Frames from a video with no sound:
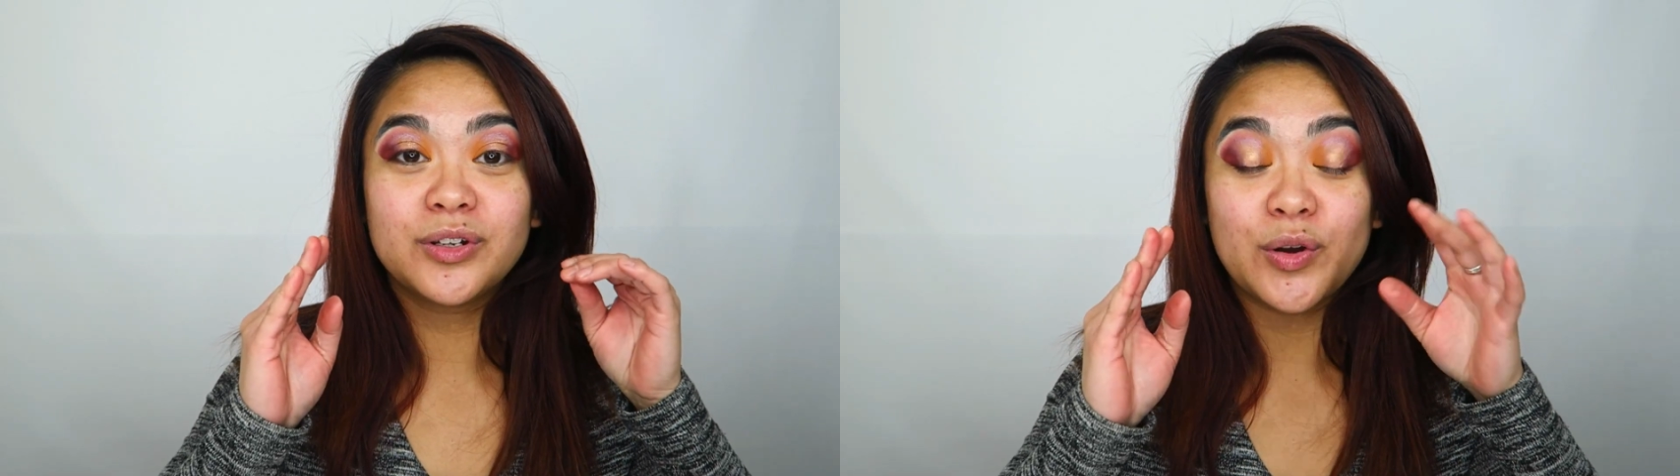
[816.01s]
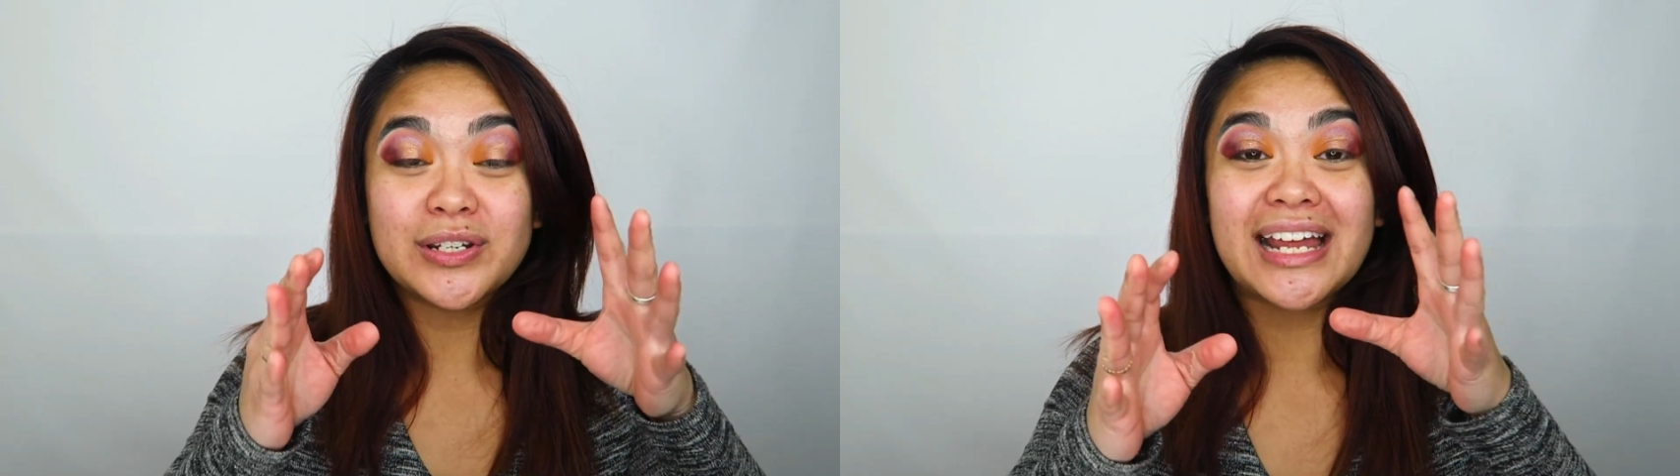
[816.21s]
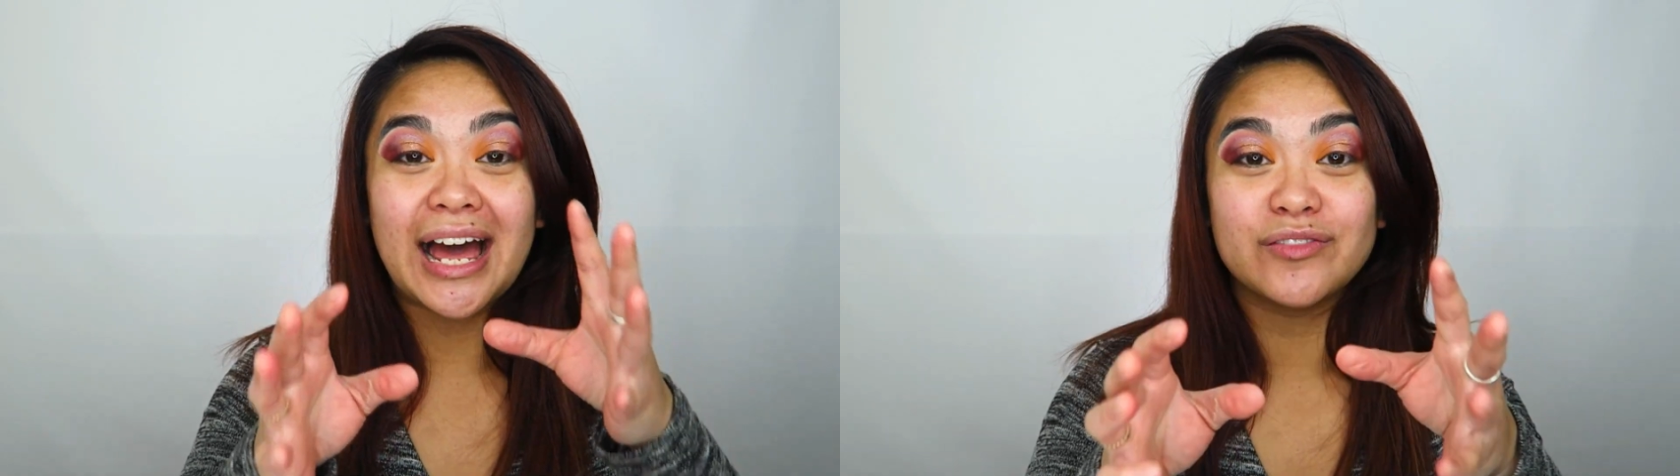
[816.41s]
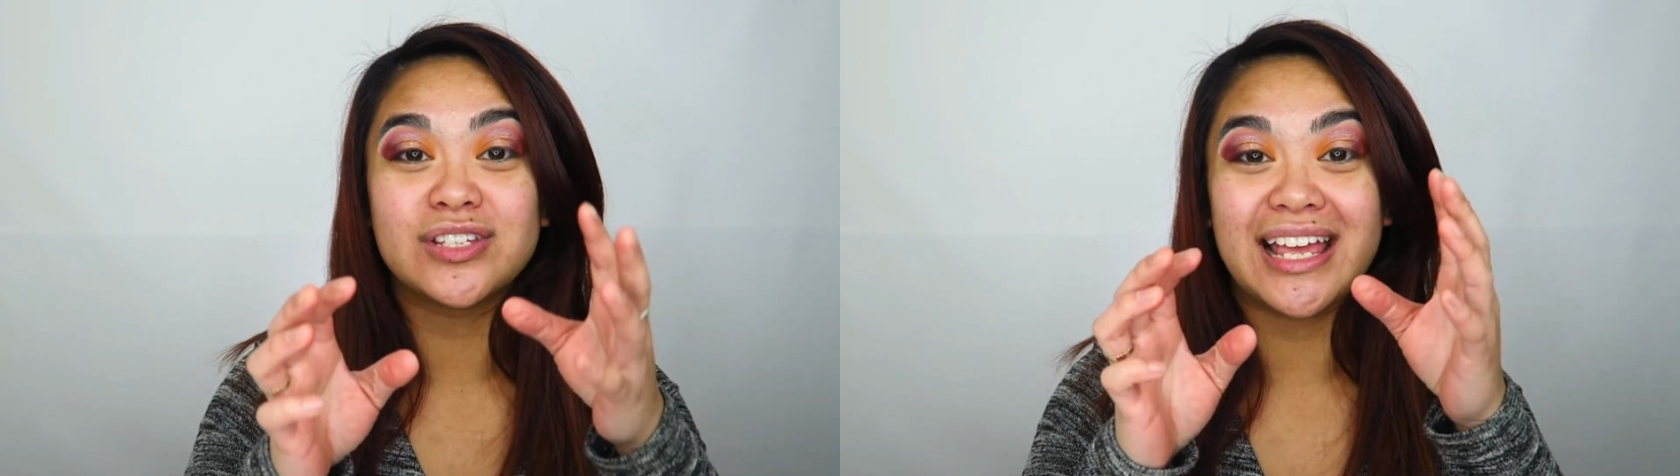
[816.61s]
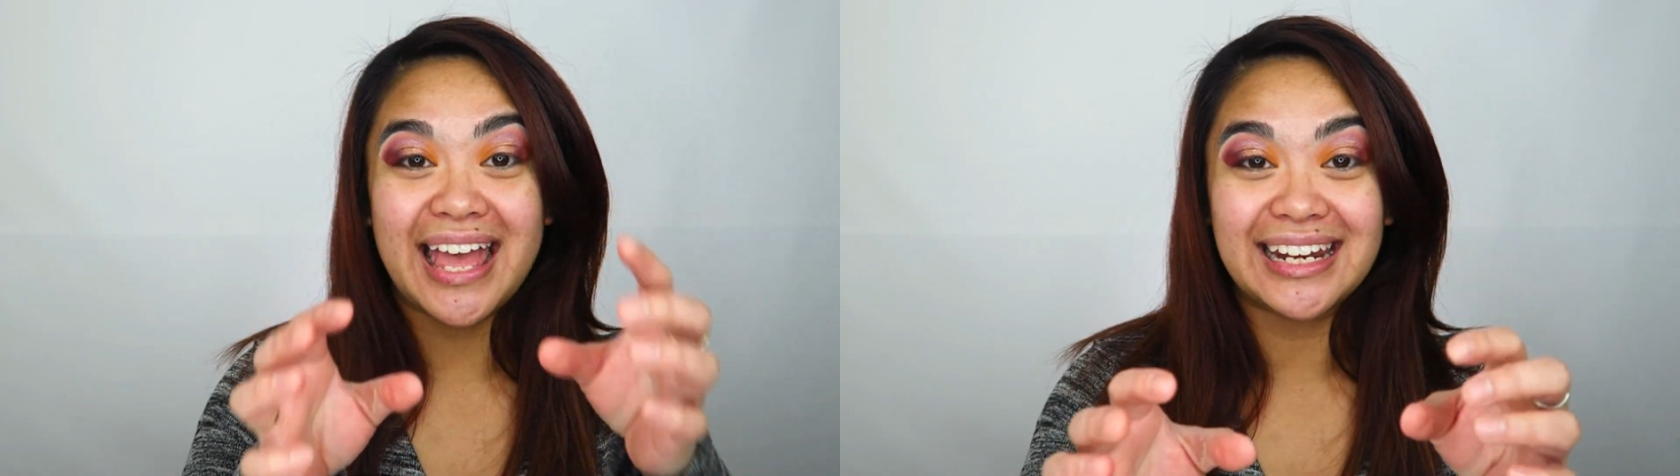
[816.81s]
going to
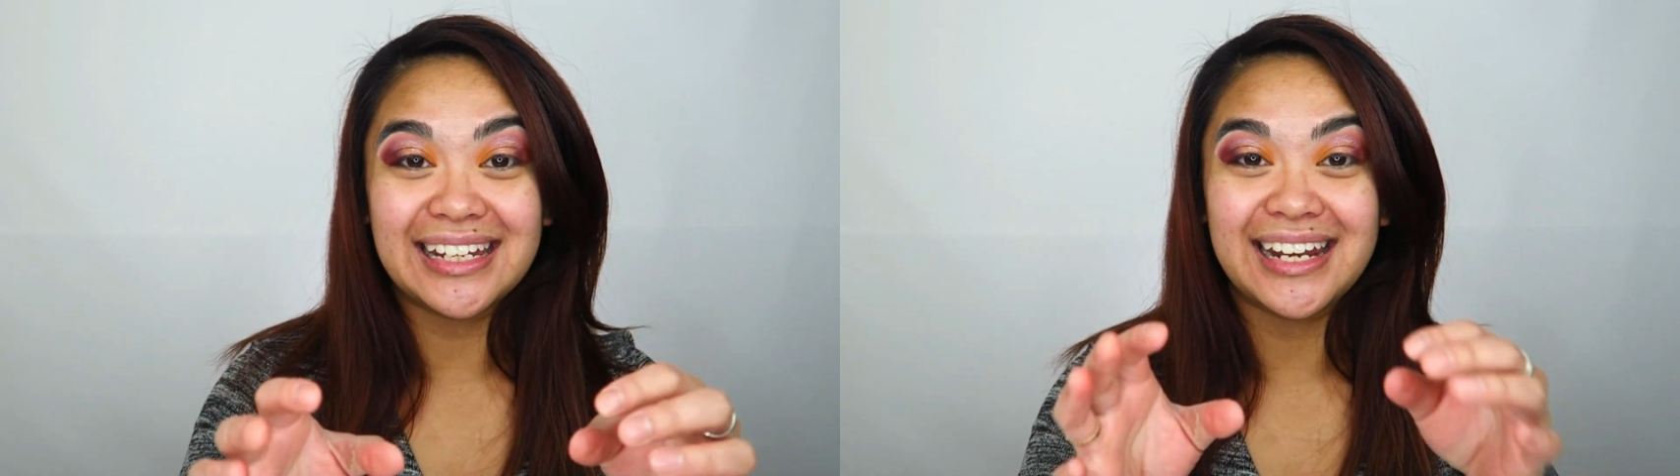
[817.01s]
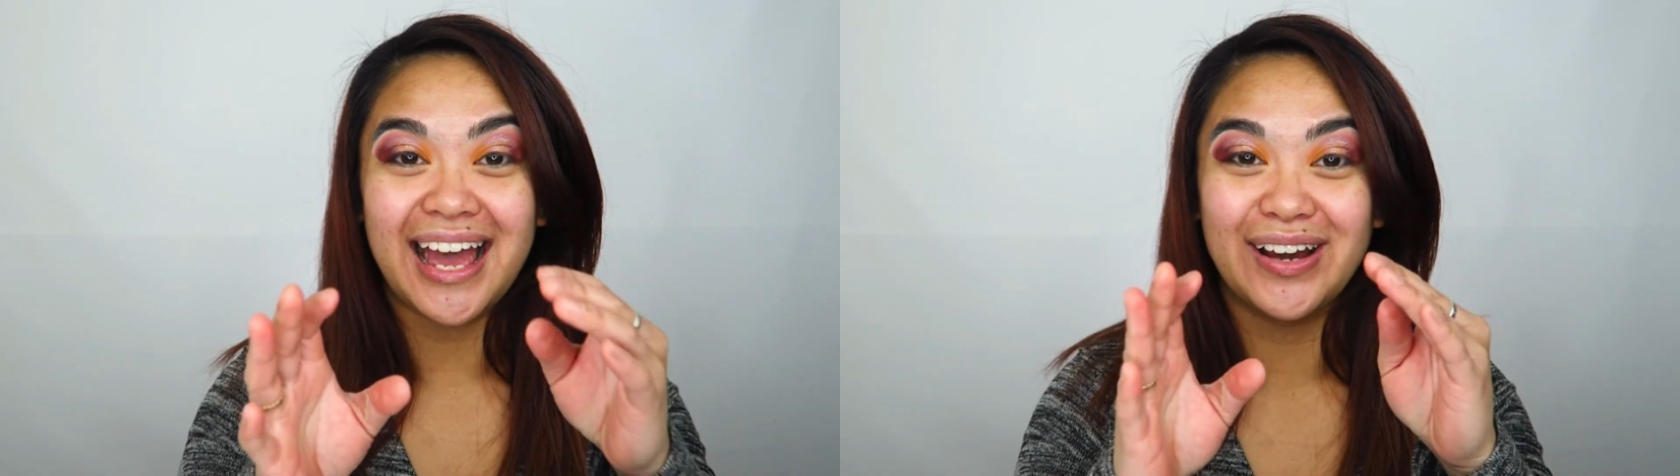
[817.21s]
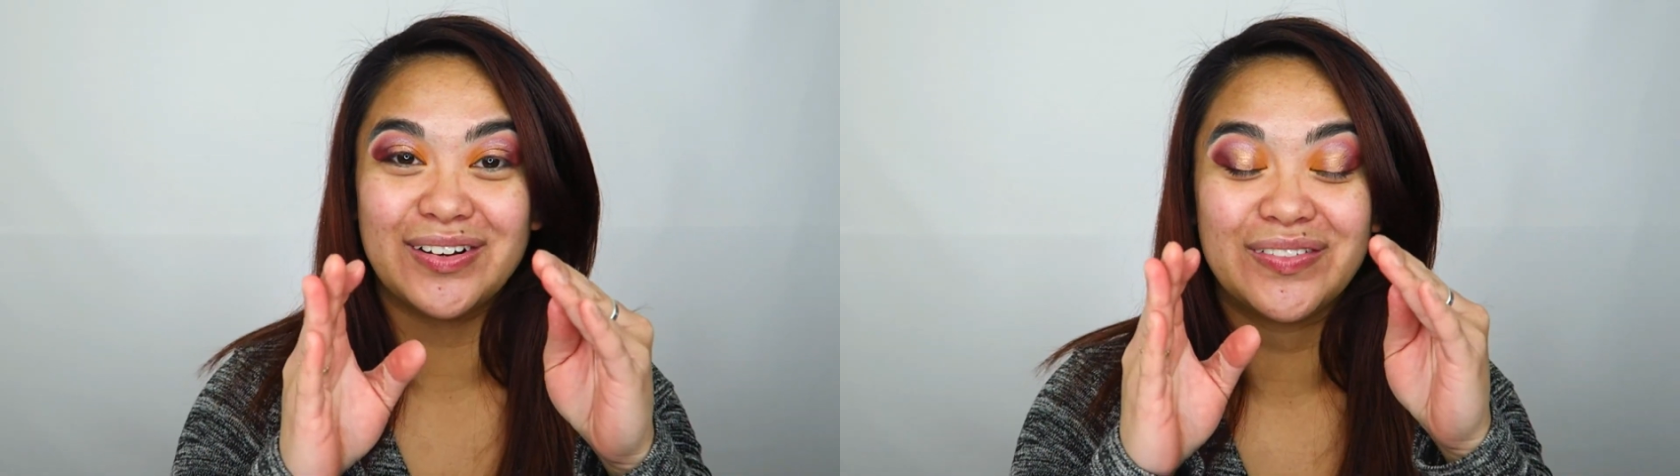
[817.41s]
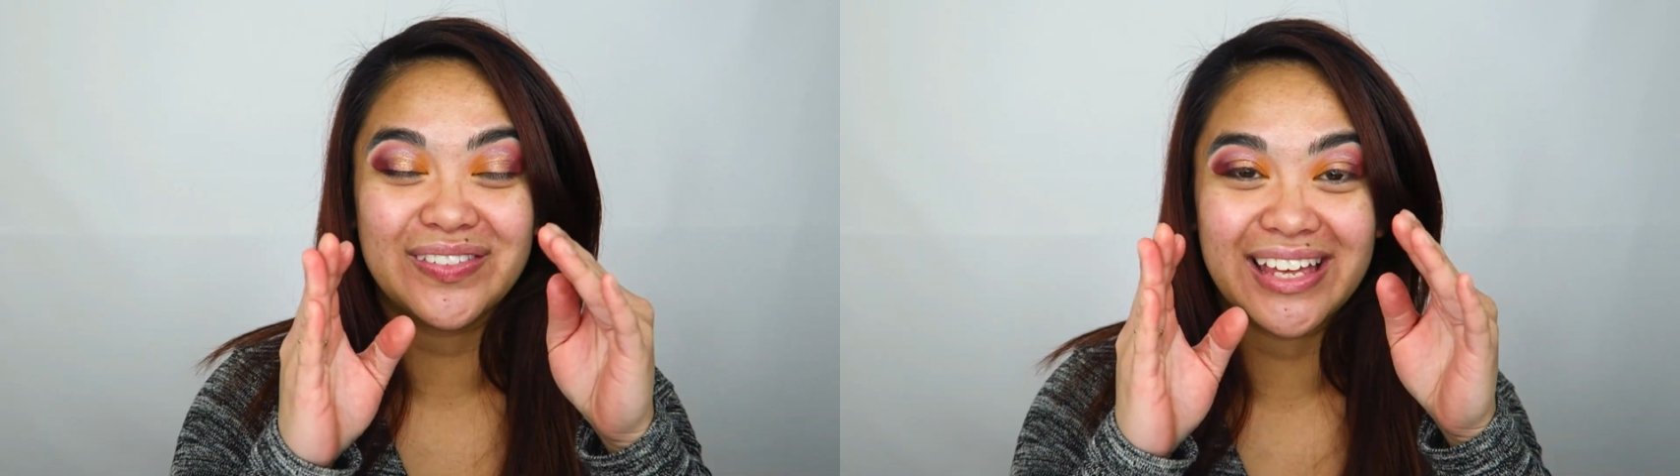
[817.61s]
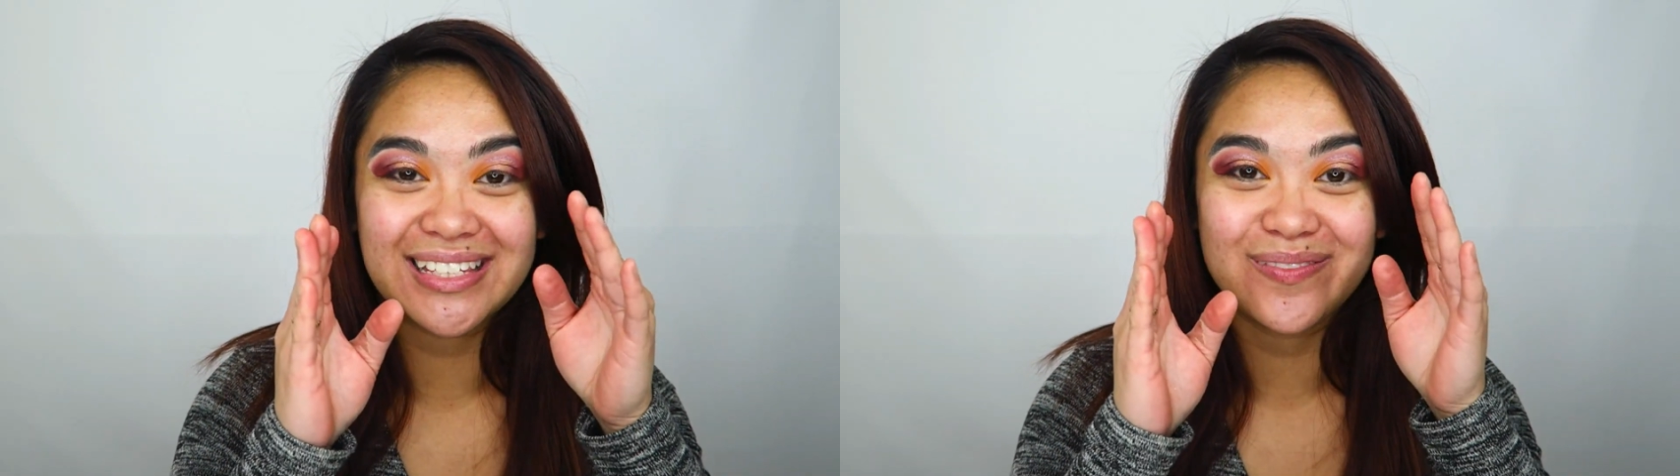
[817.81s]
have to edit out
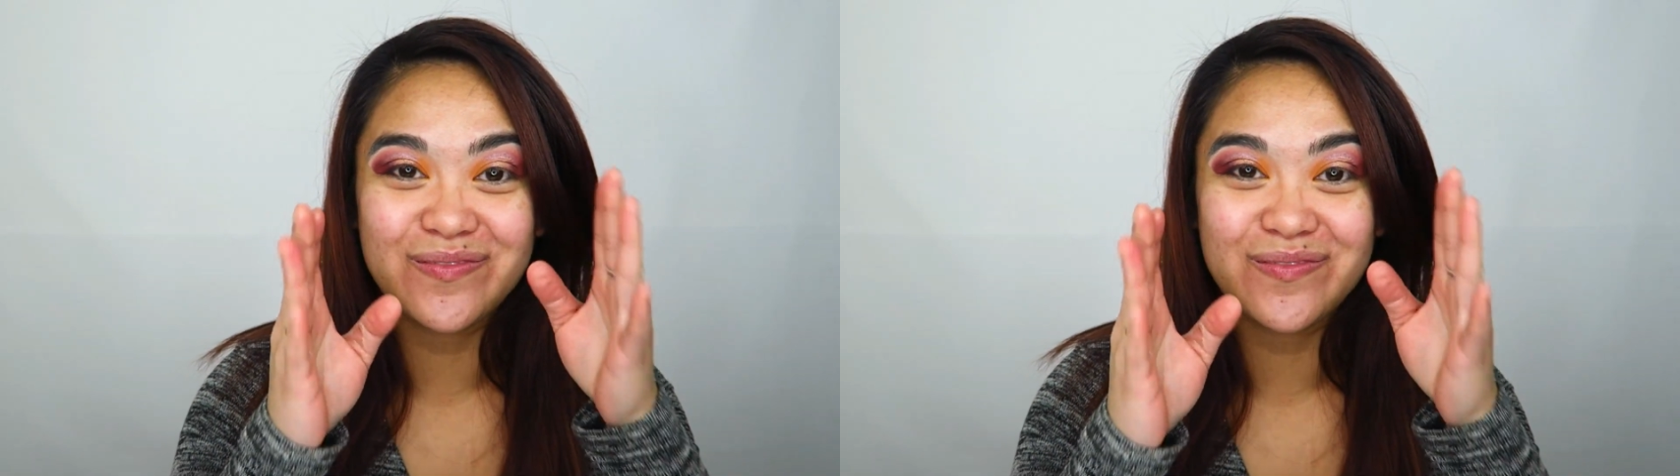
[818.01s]
of this